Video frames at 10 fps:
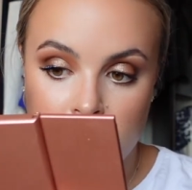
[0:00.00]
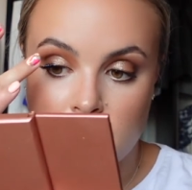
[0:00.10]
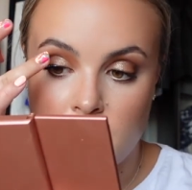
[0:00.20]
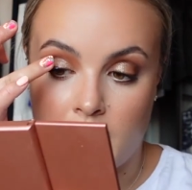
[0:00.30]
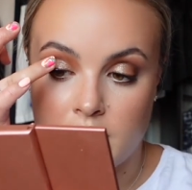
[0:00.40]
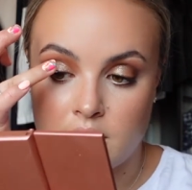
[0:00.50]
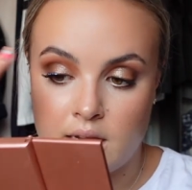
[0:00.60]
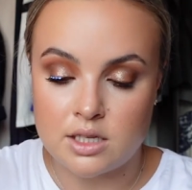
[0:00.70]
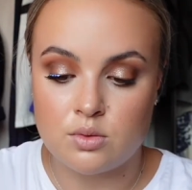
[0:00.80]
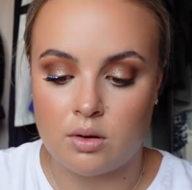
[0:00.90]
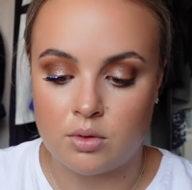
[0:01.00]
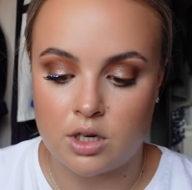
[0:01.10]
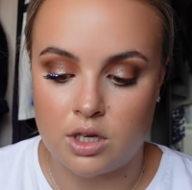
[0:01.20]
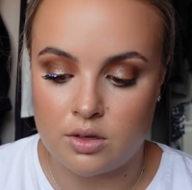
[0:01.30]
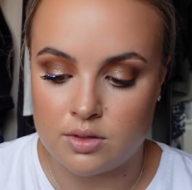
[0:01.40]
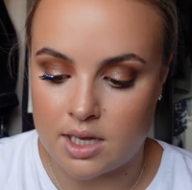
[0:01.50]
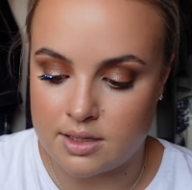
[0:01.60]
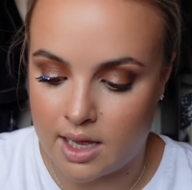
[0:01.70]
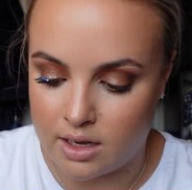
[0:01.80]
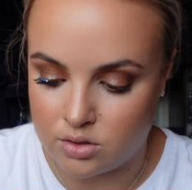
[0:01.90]
Yeah, the next one I'm going to use
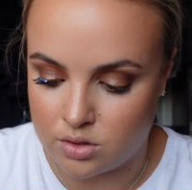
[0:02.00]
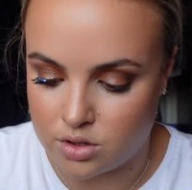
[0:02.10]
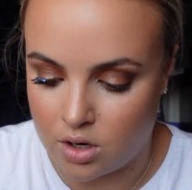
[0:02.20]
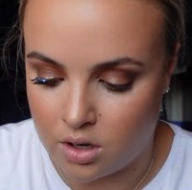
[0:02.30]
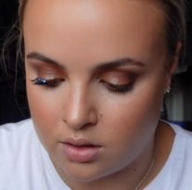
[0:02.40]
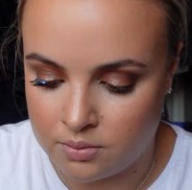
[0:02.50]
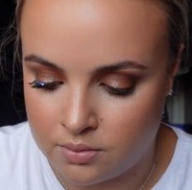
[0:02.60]
is extra short.